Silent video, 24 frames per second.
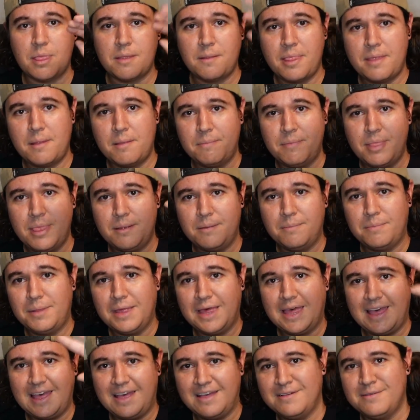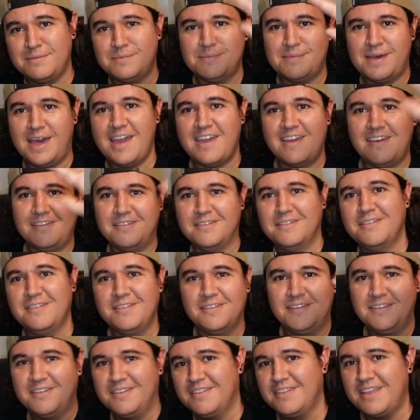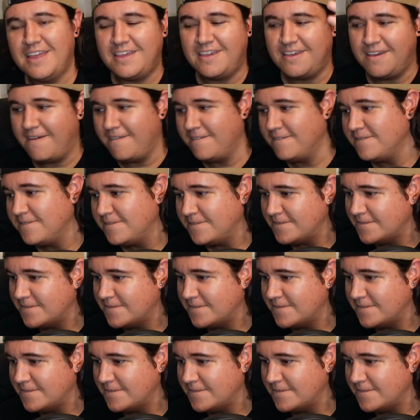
Bye. Thank you.